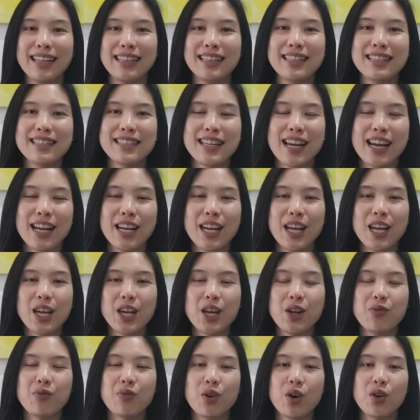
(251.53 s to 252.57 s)
This technique
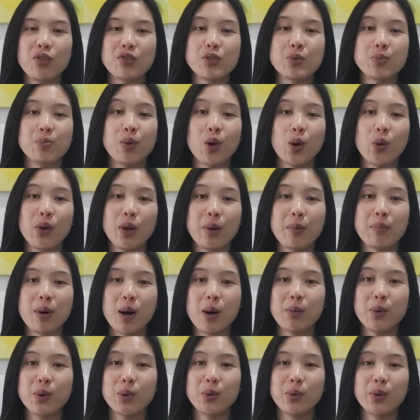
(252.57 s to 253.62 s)
involves blowing
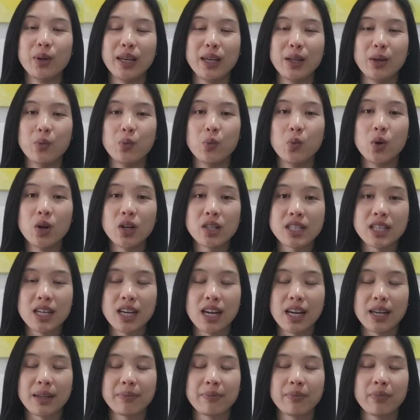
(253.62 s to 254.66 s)
bubble in
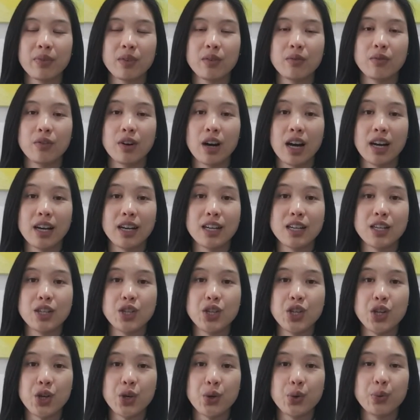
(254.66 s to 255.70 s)
water via a
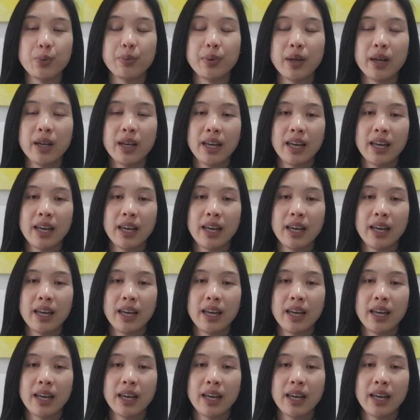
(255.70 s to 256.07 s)
tube.